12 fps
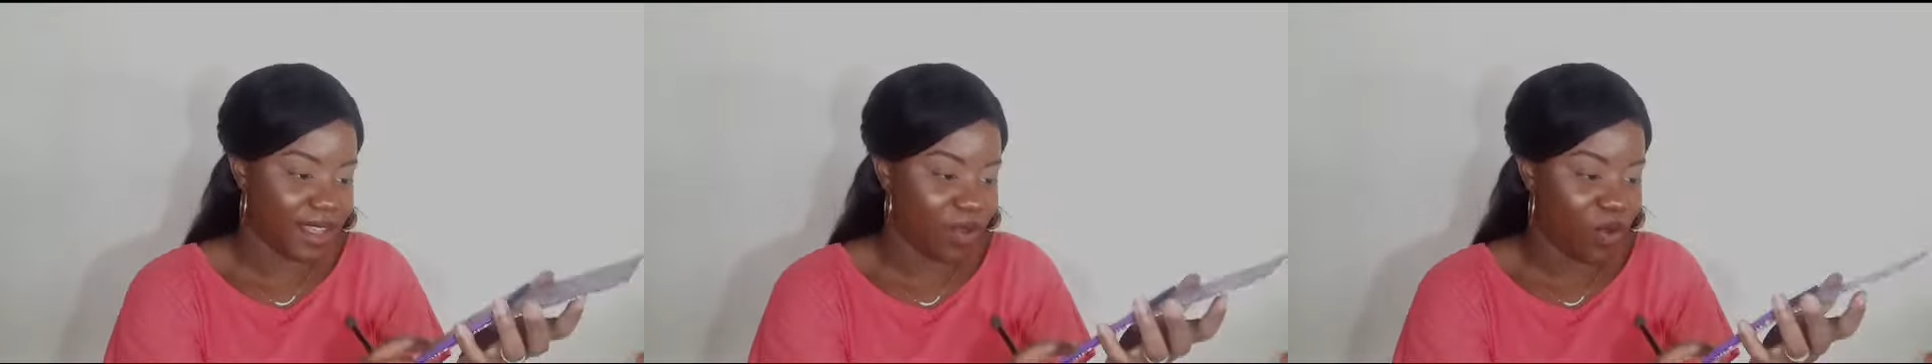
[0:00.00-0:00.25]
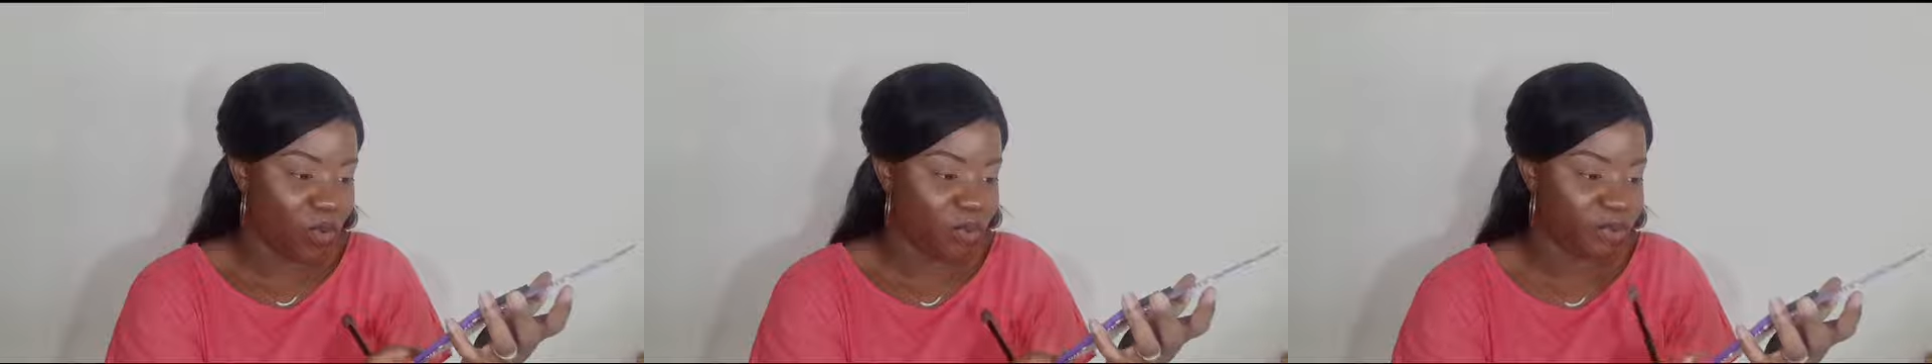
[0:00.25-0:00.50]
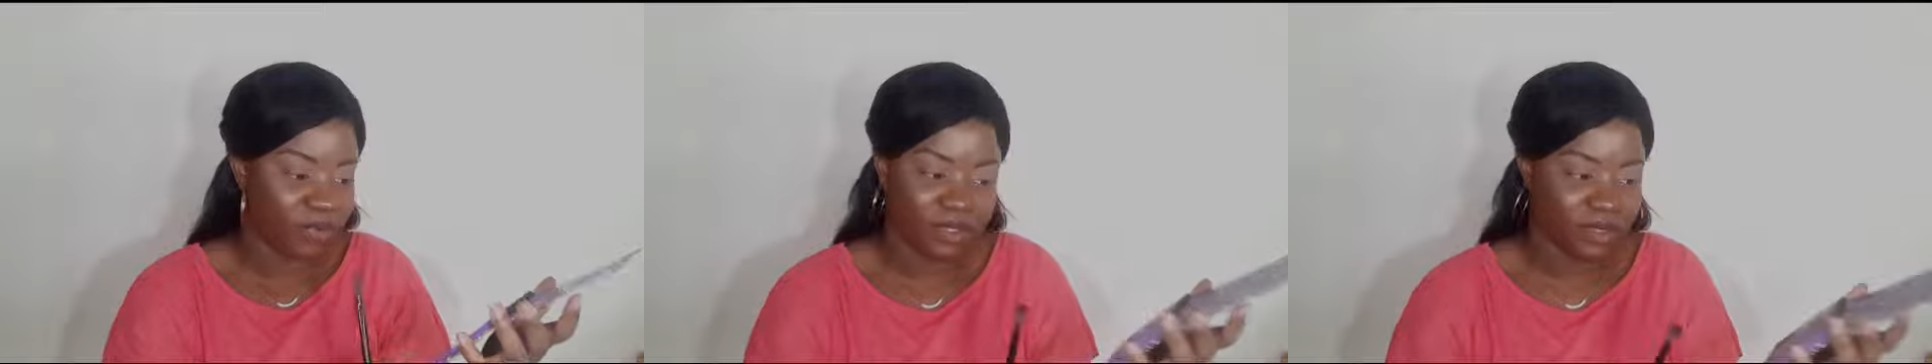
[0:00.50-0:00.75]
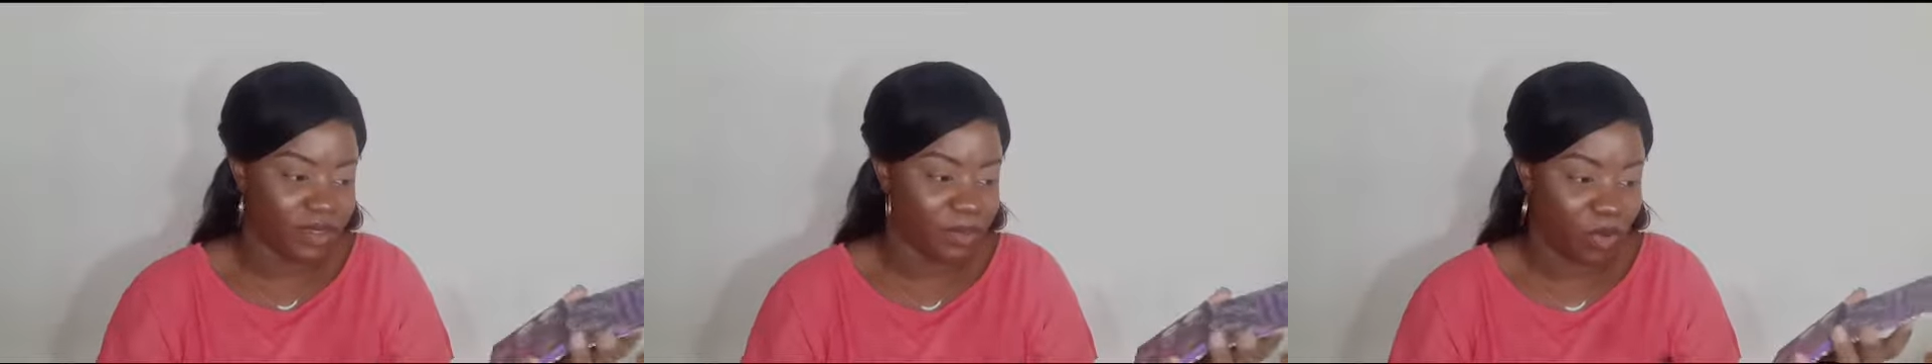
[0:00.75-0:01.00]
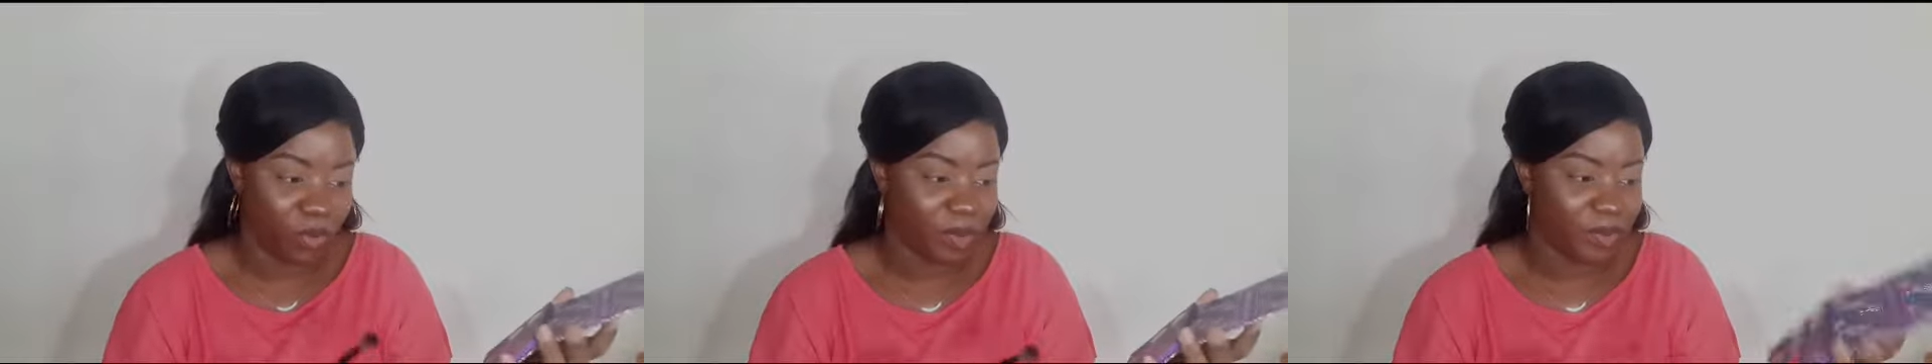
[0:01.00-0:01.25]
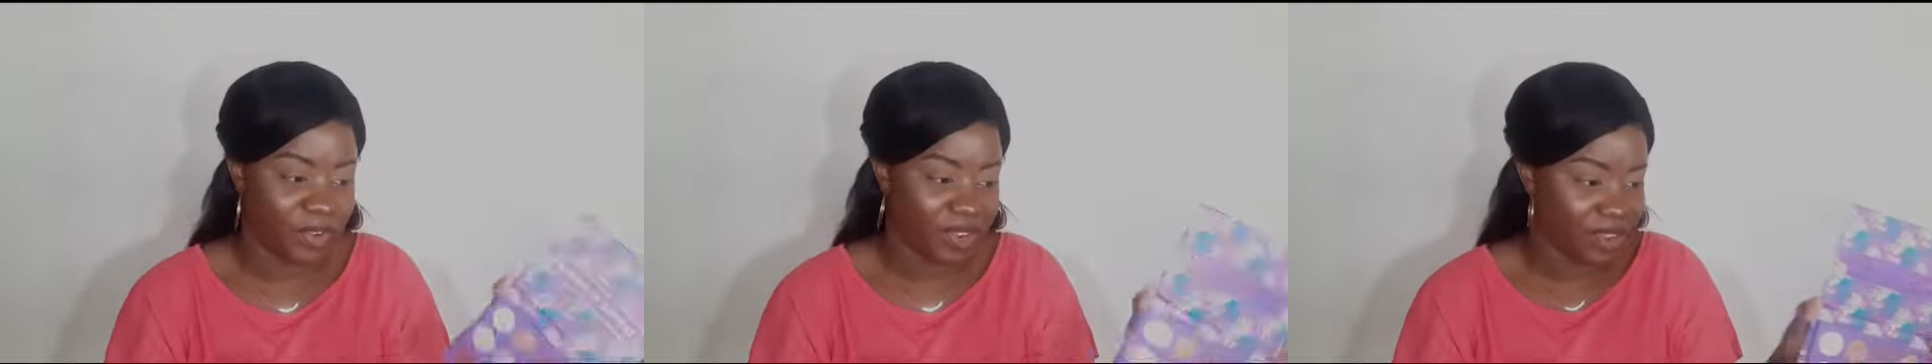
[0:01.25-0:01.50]
I hope
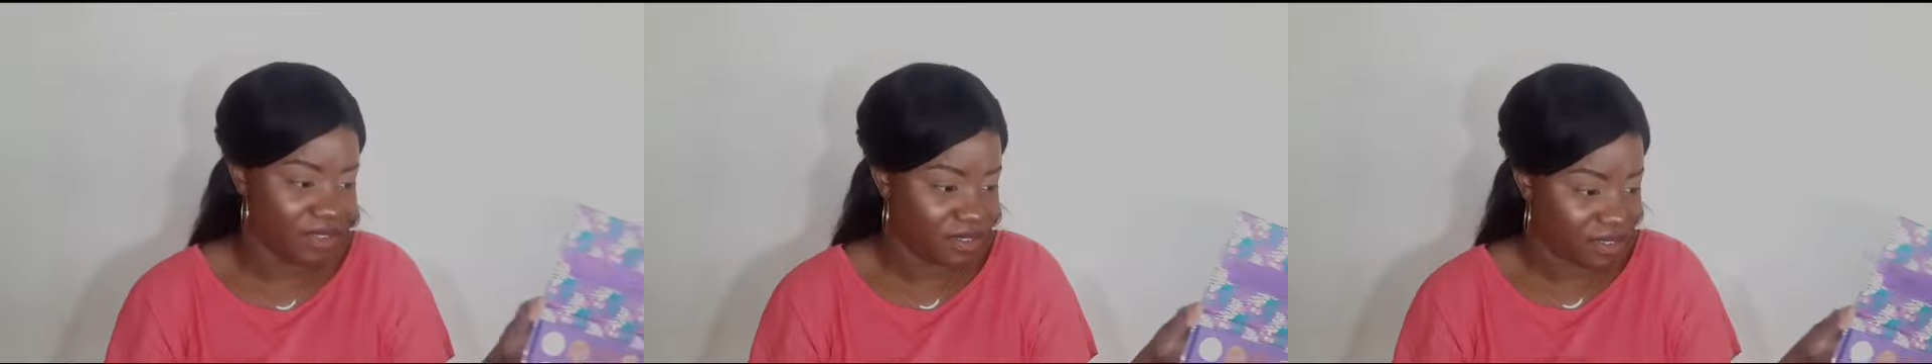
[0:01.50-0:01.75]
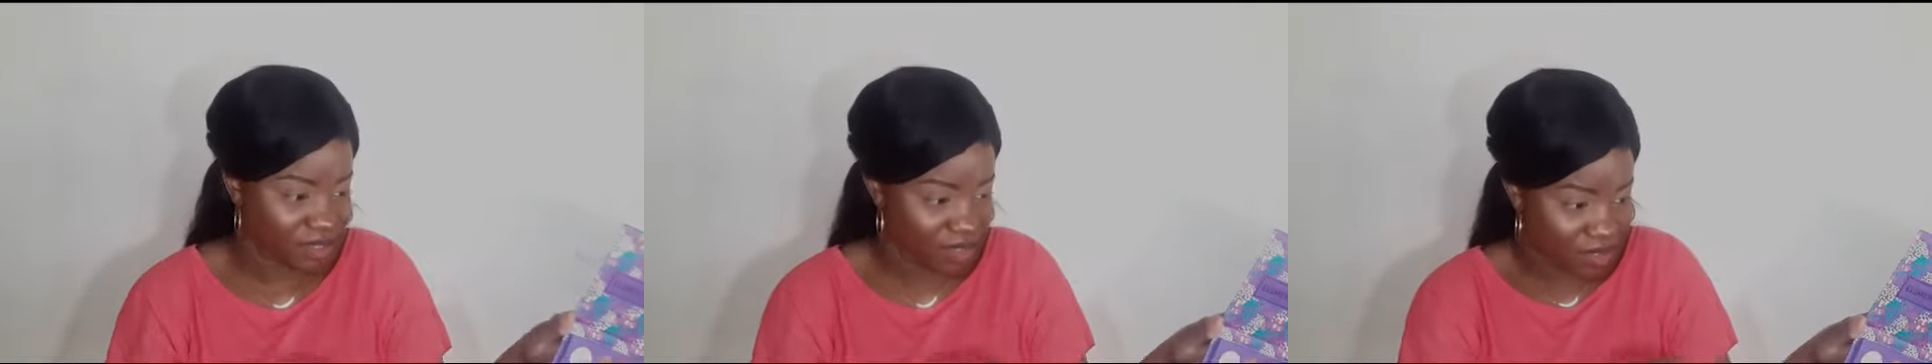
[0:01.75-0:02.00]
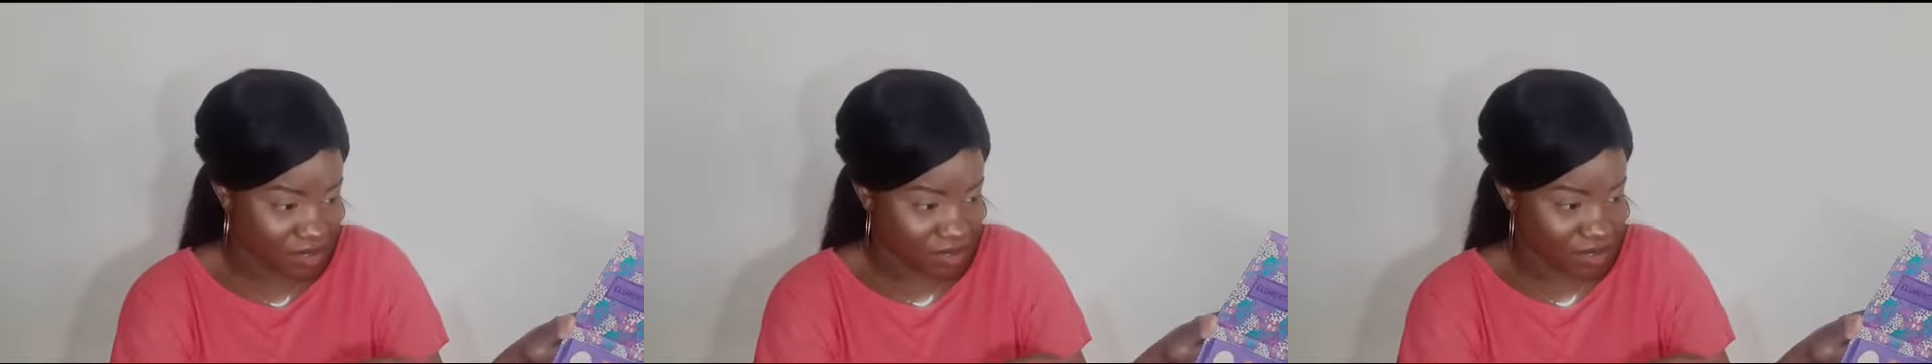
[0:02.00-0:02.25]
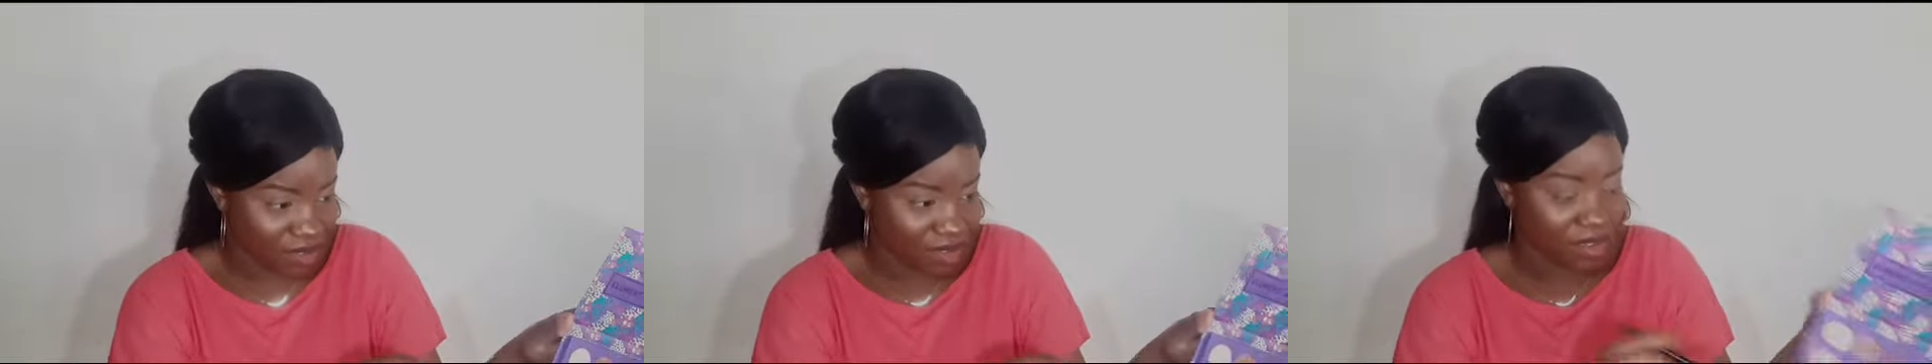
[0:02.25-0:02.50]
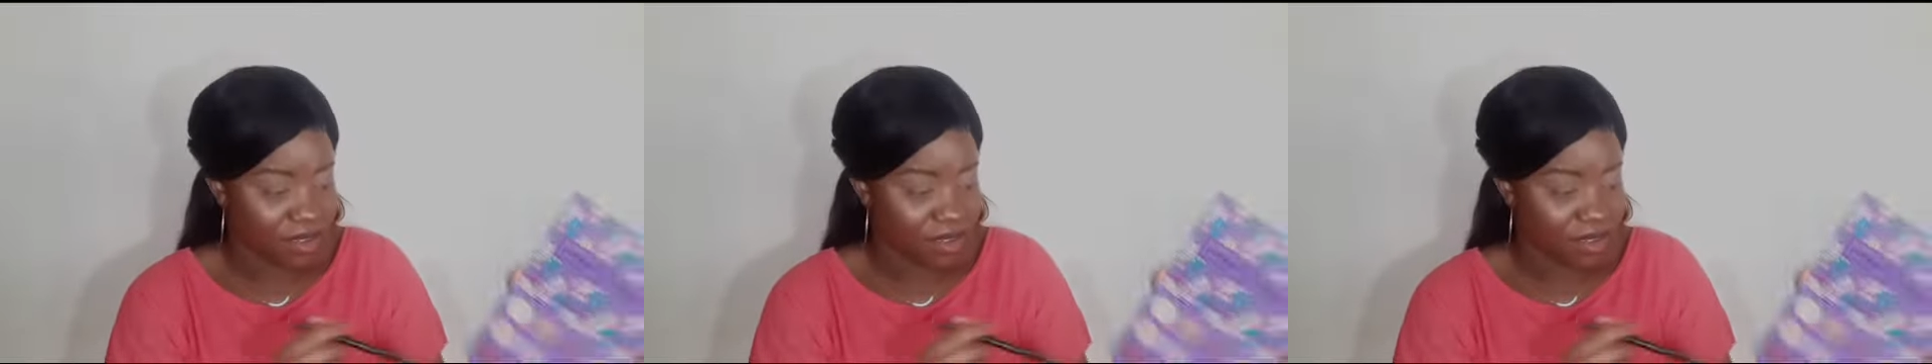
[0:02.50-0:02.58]
I'm right. Details.